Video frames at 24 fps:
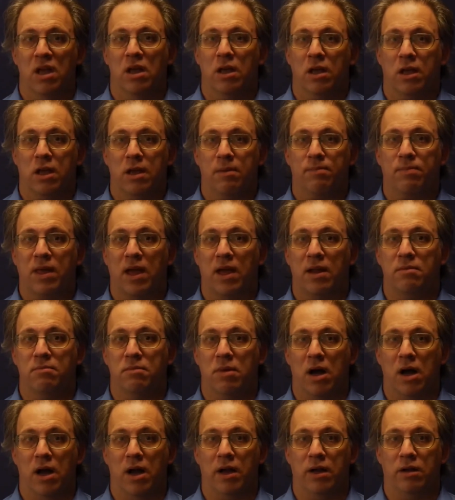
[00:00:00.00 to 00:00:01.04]
Keep that in
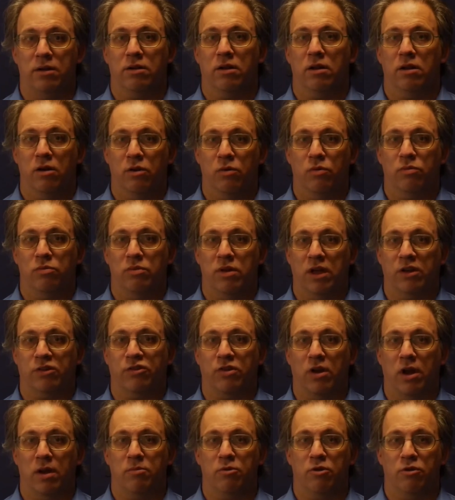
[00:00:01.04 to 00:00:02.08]
mind next
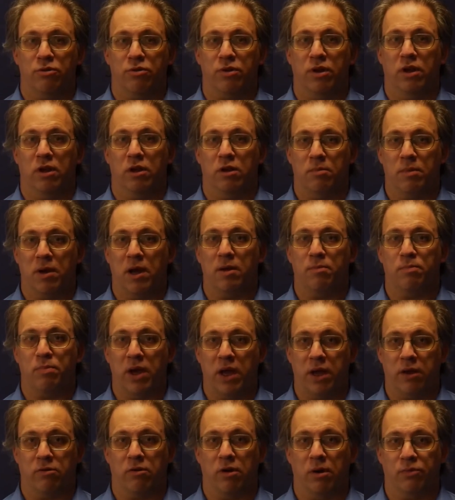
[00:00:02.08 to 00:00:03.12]
time you're thinking about
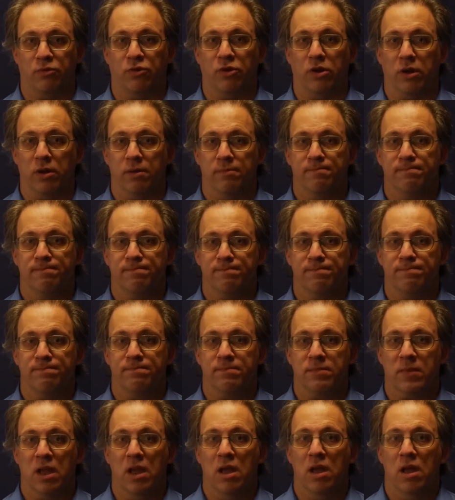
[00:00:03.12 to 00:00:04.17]
bankruptcy.
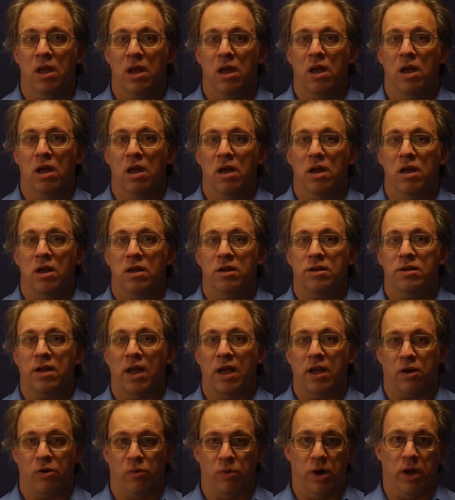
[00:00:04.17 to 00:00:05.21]

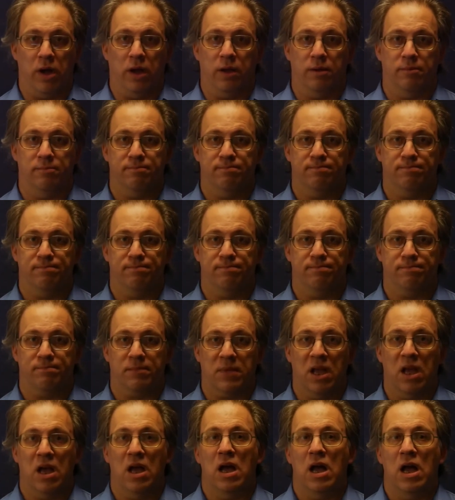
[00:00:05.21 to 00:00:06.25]
Takeaway.
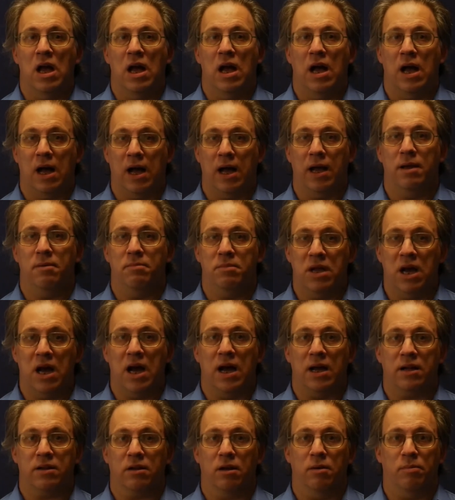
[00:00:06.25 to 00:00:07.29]
I am
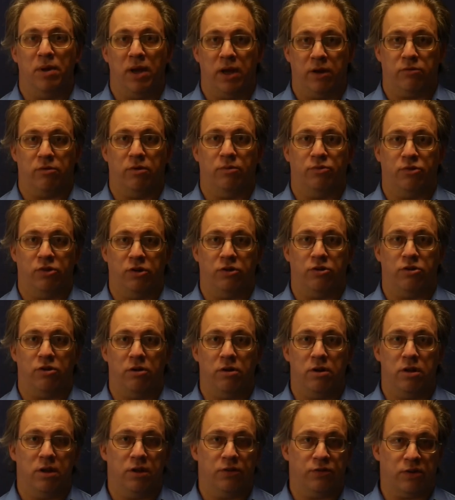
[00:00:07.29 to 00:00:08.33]
not a bankruptcy
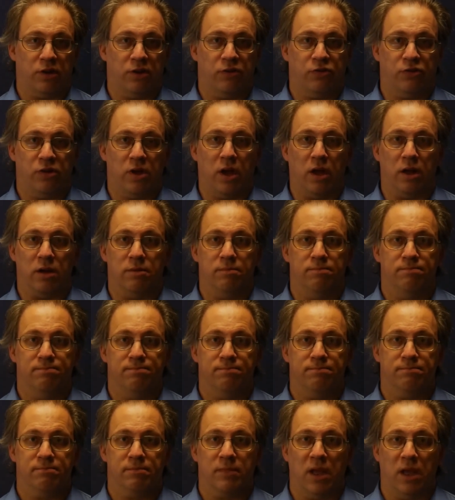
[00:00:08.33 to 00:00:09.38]
attorney, as I said,
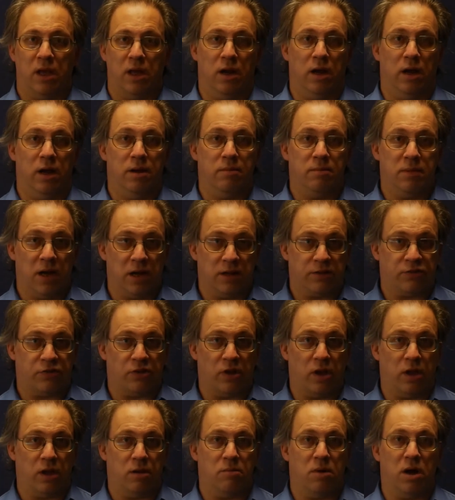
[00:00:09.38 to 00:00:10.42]
and I am not
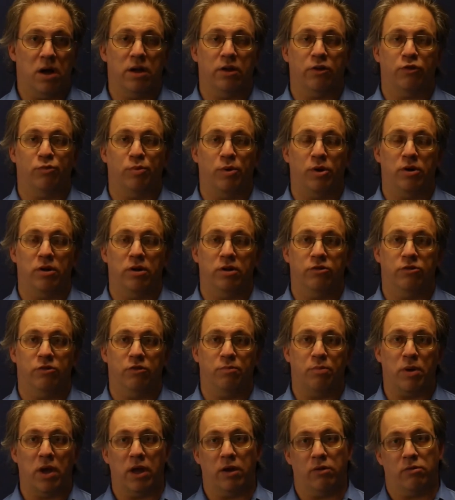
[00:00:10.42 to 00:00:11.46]
saying my experience of
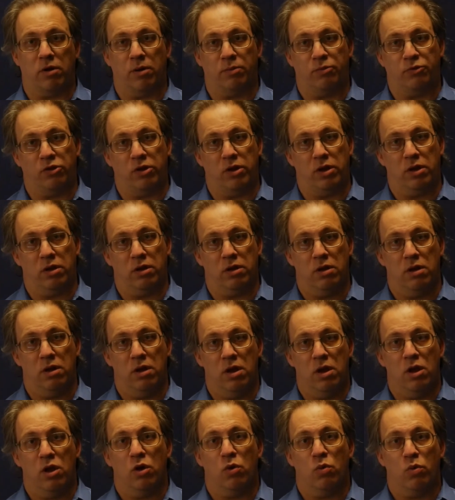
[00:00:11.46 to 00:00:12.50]
bankruptcy
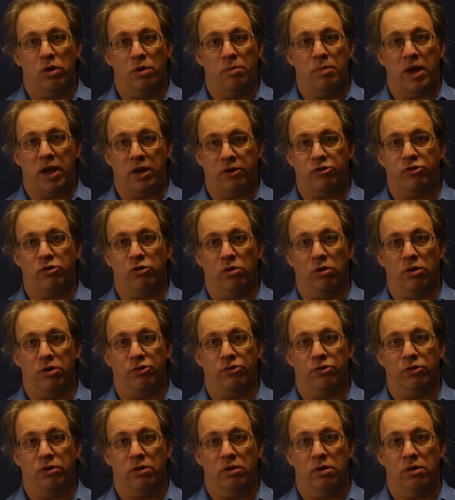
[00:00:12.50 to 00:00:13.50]
will match yours.